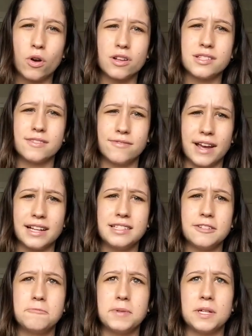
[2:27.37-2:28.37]
cost
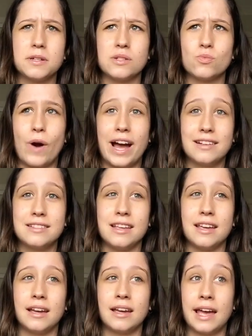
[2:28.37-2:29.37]
effective because
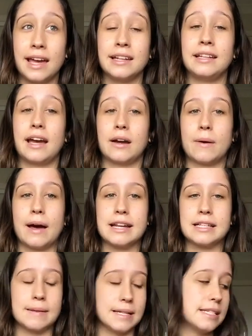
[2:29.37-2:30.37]
waxing can get
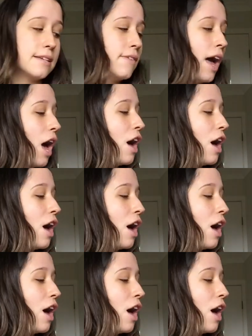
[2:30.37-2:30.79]
quite expensive.